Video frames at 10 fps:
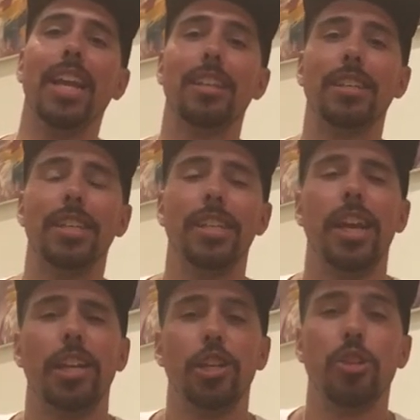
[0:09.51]
its
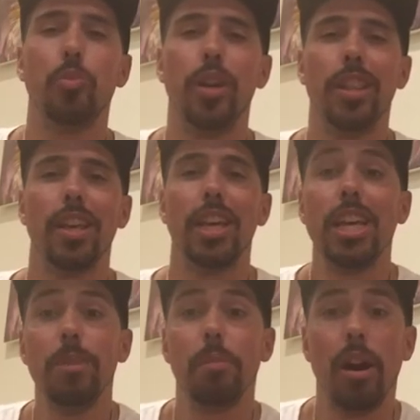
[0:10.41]
connection with
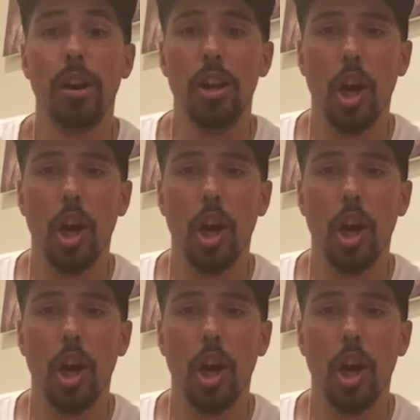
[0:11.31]
HEMA,